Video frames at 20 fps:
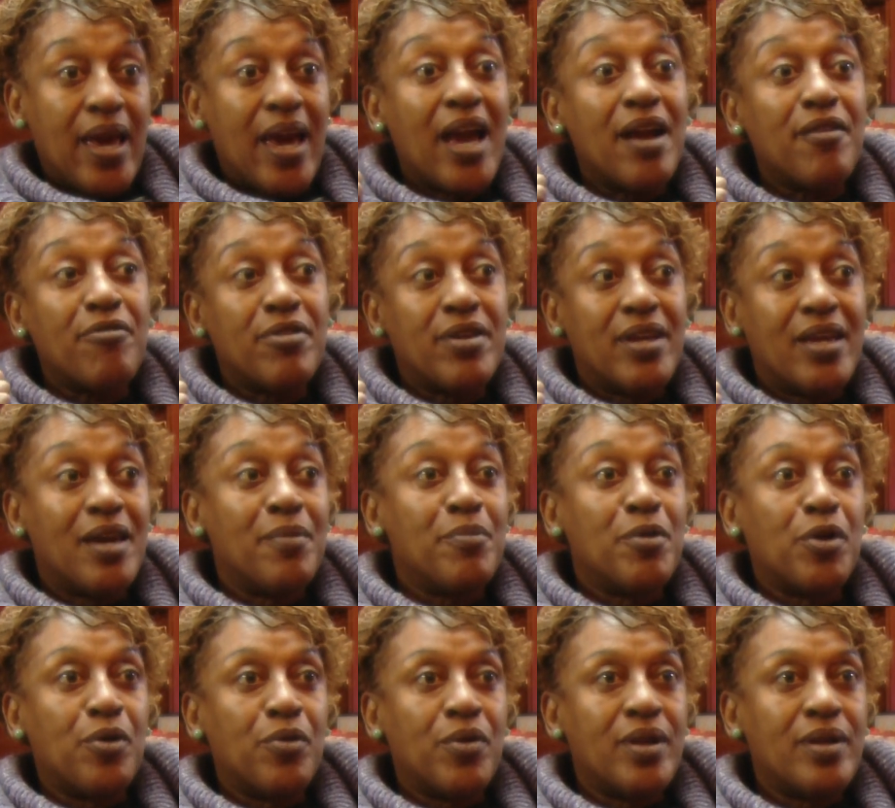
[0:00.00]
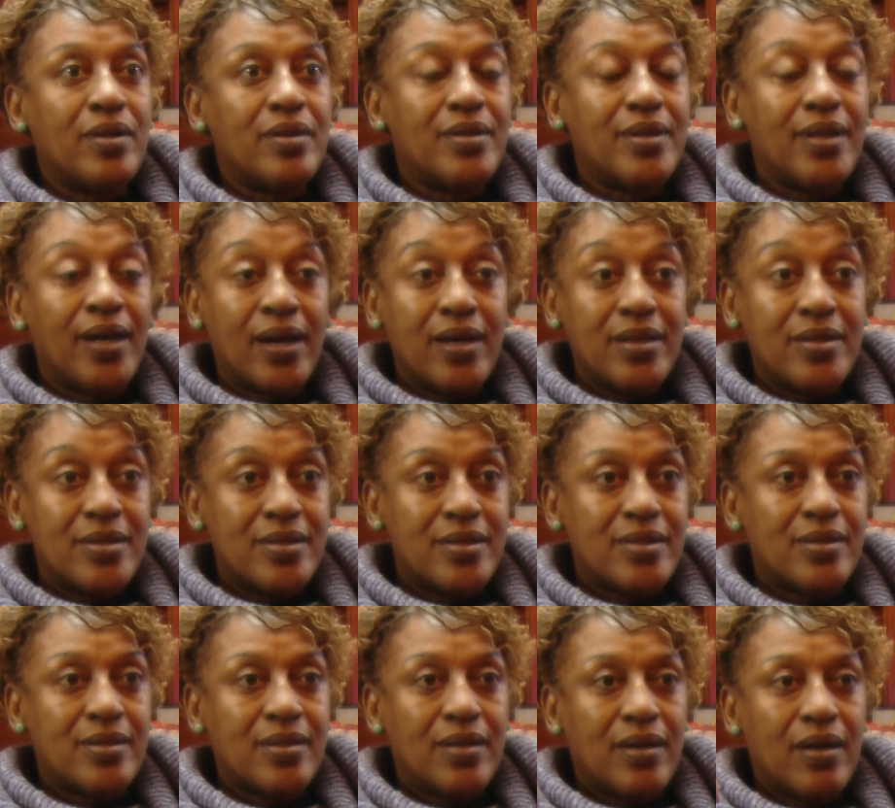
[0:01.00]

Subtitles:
Every immigrant does